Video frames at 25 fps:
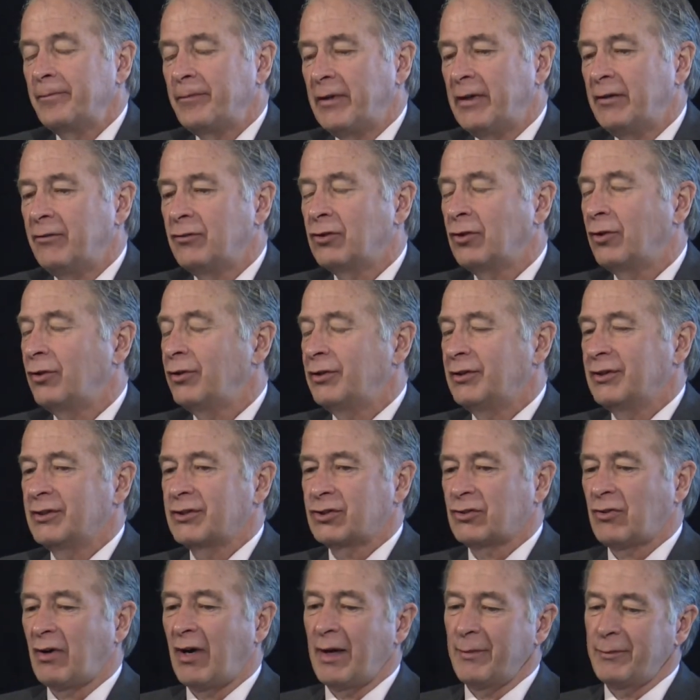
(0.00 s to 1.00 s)
even though you
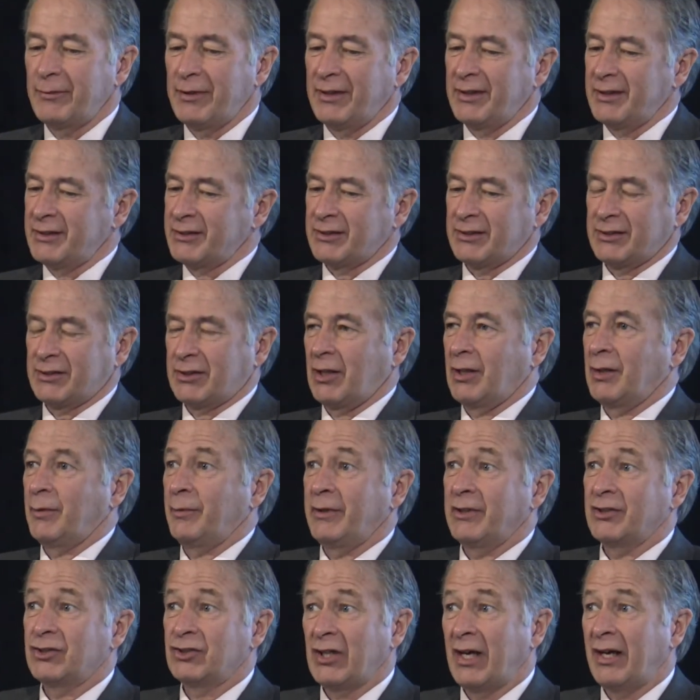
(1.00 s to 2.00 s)
described it as it's going to
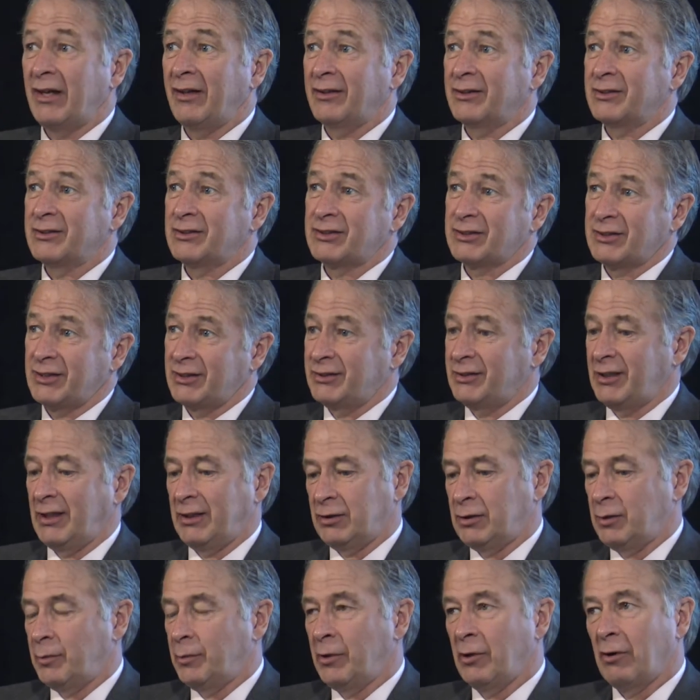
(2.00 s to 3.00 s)
be a challenge to
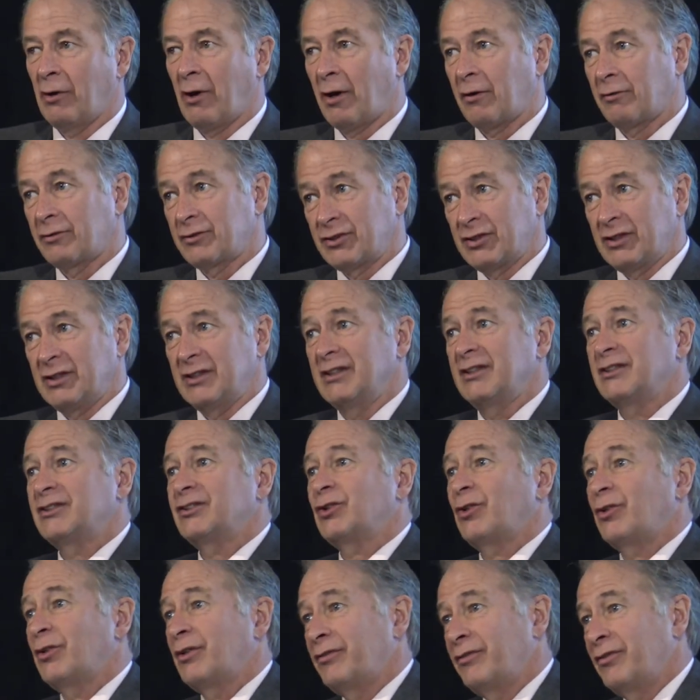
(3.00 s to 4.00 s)
take the bureaucracy
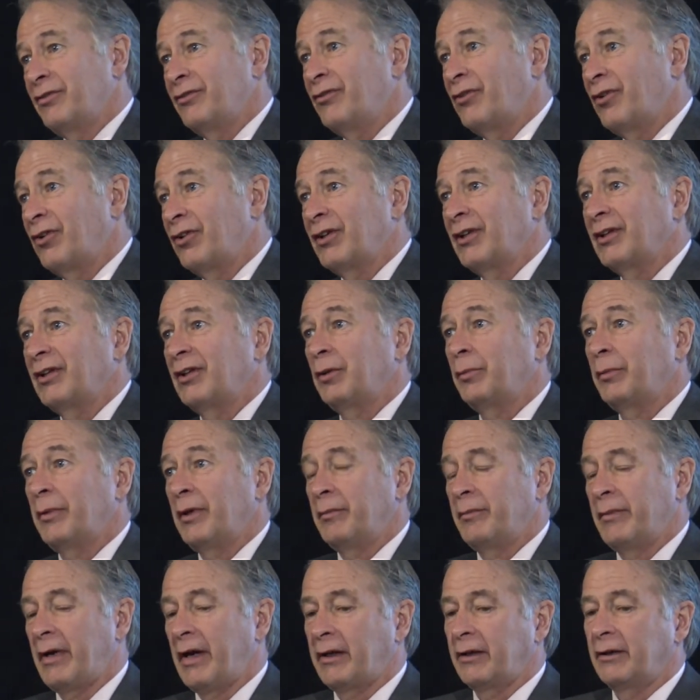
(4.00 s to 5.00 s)
sort of inverted a little
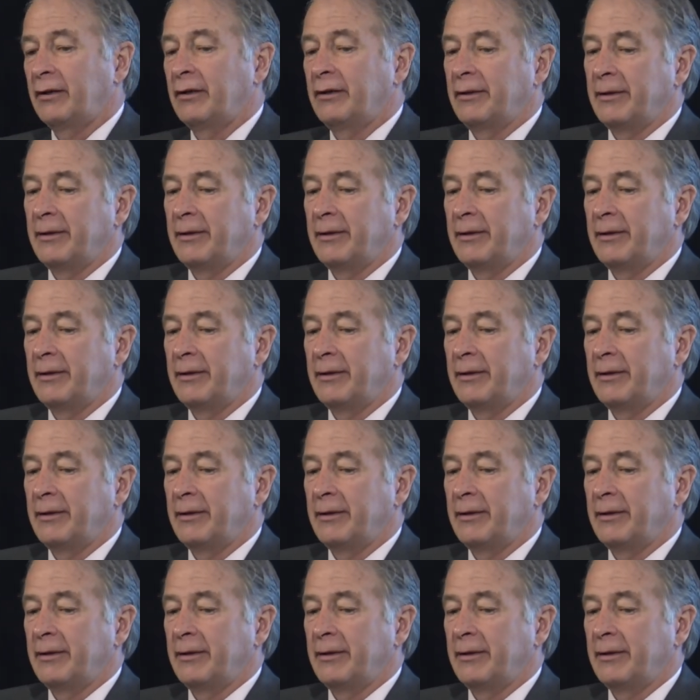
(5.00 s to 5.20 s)
bit back,